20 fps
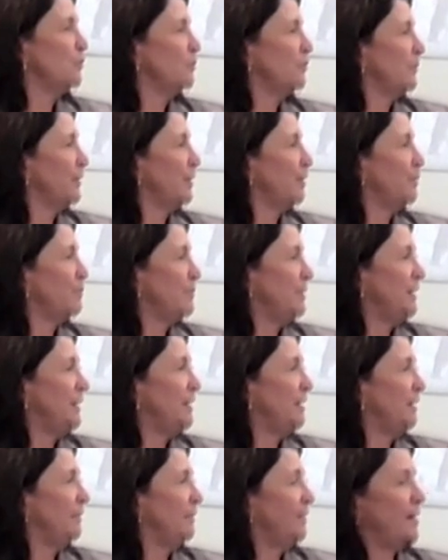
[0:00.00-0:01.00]
from the
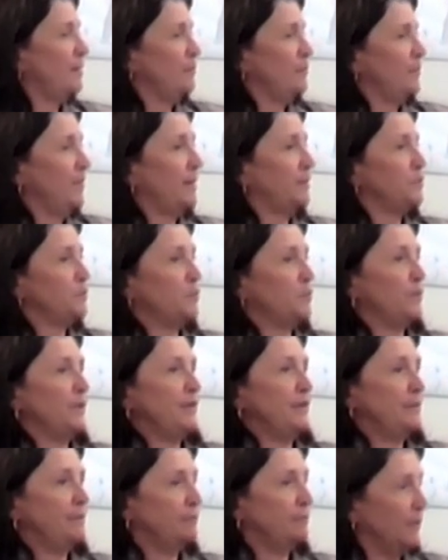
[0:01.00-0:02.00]
committee on that. That's what
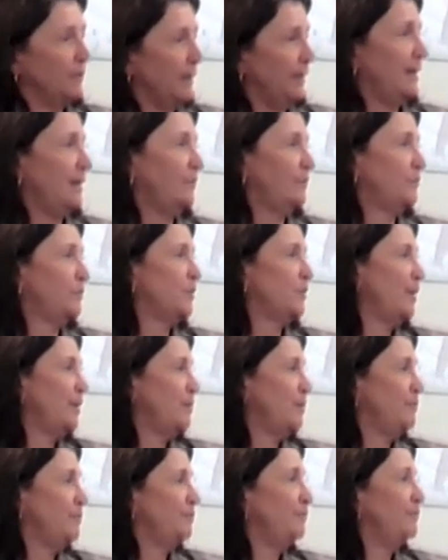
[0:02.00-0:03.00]
we ran out of
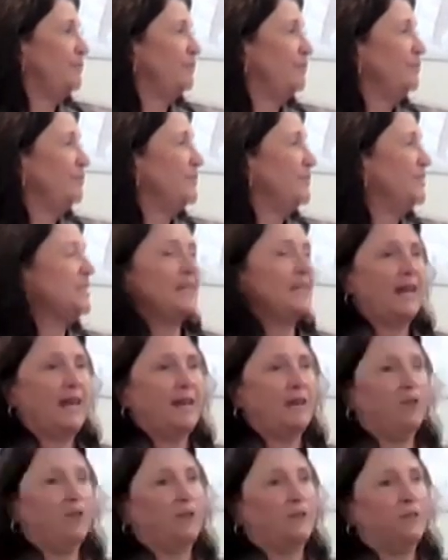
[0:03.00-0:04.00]
time
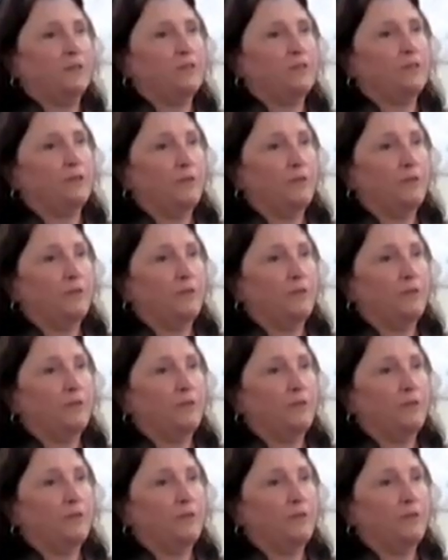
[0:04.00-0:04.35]
today on,